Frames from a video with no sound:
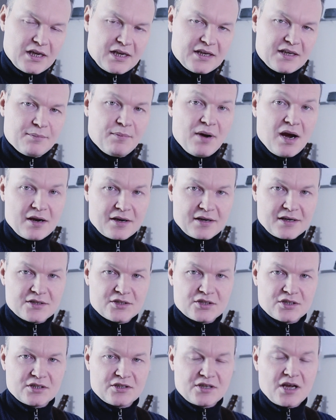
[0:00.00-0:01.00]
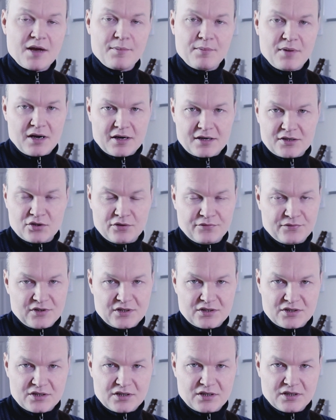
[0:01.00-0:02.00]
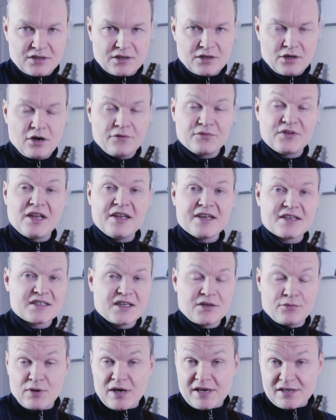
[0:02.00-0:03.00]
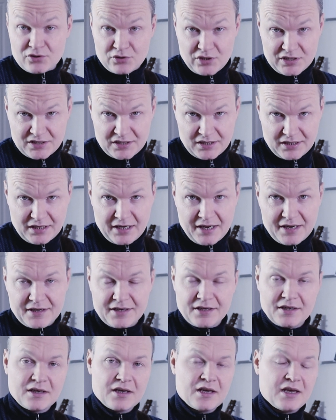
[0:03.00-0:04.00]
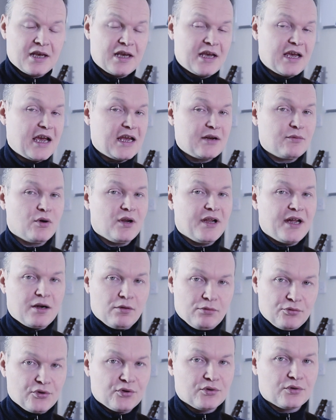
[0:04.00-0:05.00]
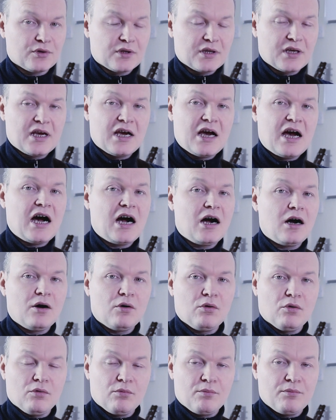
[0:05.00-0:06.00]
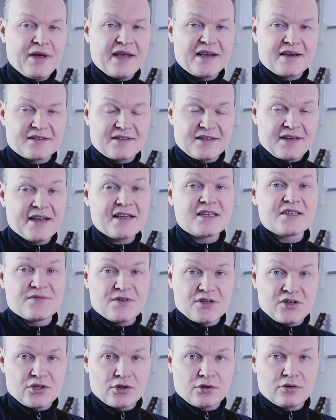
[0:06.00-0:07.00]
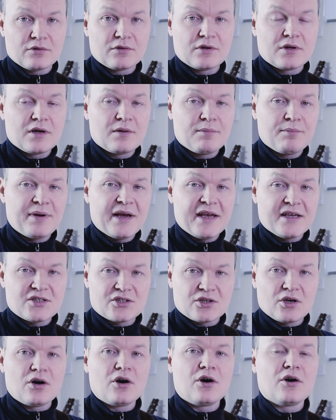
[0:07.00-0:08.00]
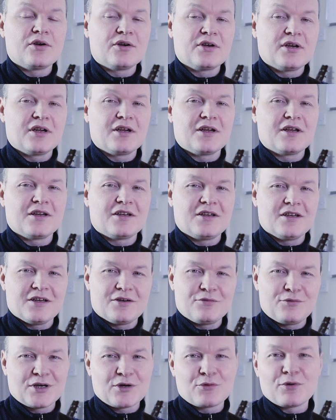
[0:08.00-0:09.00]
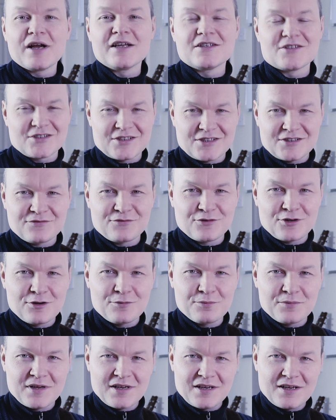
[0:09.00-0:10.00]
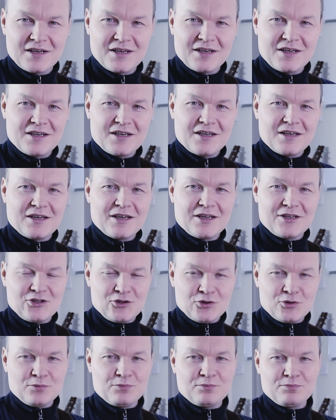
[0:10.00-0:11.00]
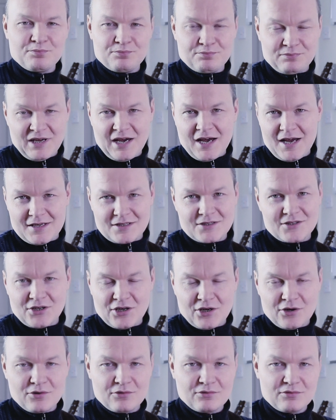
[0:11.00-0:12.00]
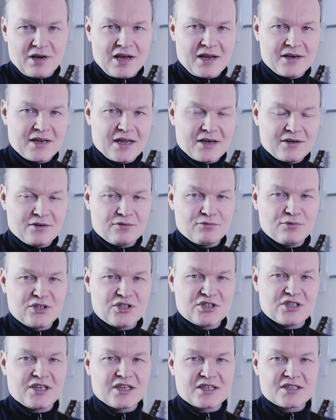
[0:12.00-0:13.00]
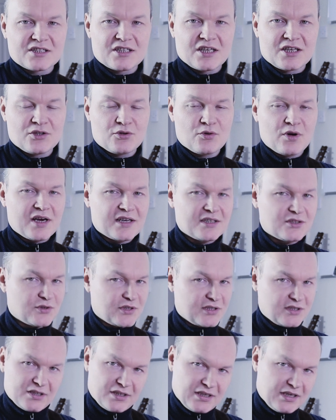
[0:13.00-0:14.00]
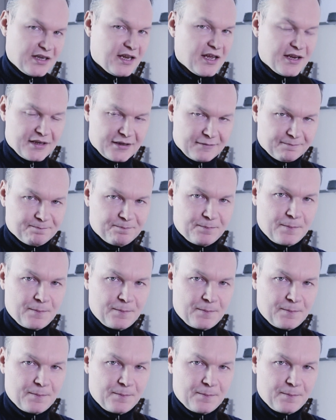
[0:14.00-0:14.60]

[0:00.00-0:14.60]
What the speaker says: the markers, time markers of this of the licks that we are interested in learning. And what I'll do, I'll make the next video based on the requests from you guys, and which licks you are interested in learning.